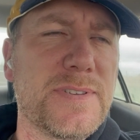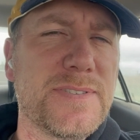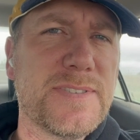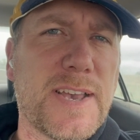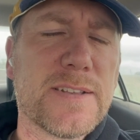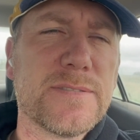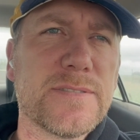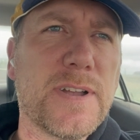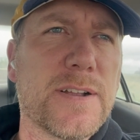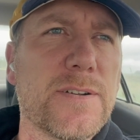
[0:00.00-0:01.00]
Zach the
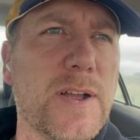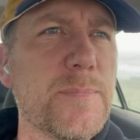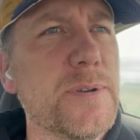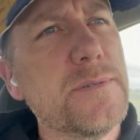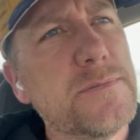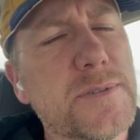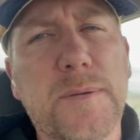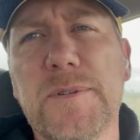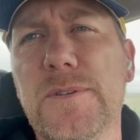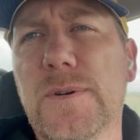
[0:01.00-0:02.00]
Stockcropper,
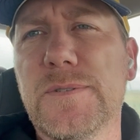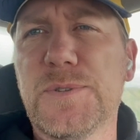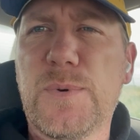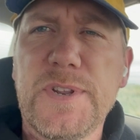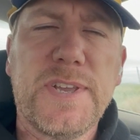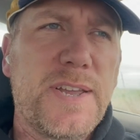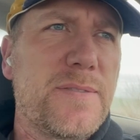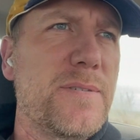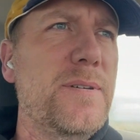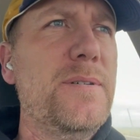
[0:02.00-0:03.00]
coming to you on the
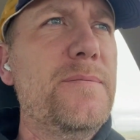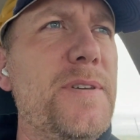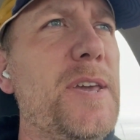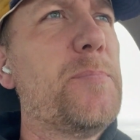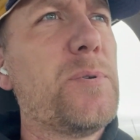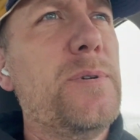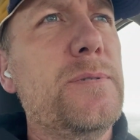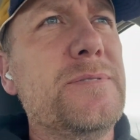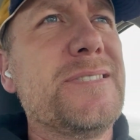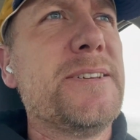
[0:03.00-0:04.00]
28th of
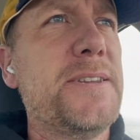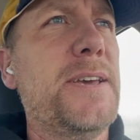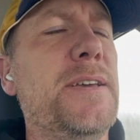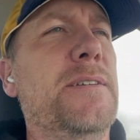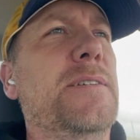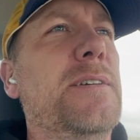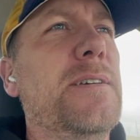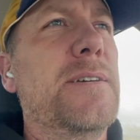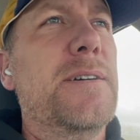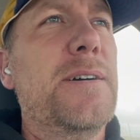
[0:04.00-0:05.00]
April, Sunday.
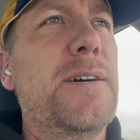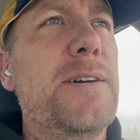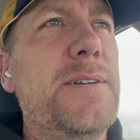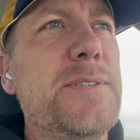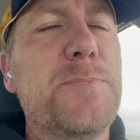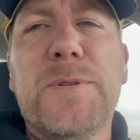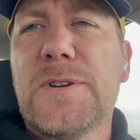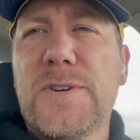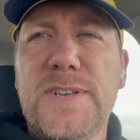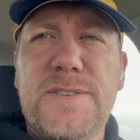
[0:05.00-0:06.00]
It's
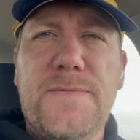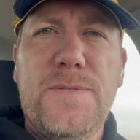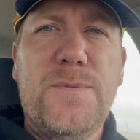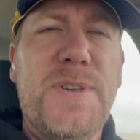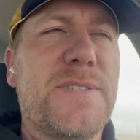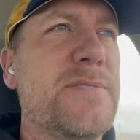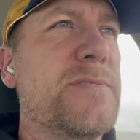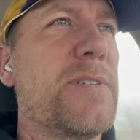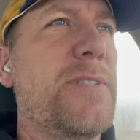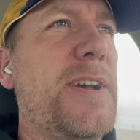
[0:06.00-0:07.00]
been a crazy few weeks
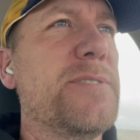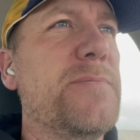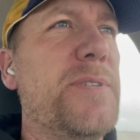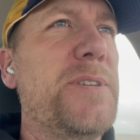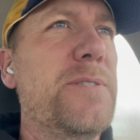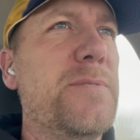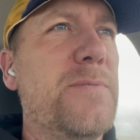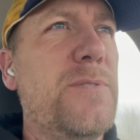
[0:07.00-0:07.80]
since our last video.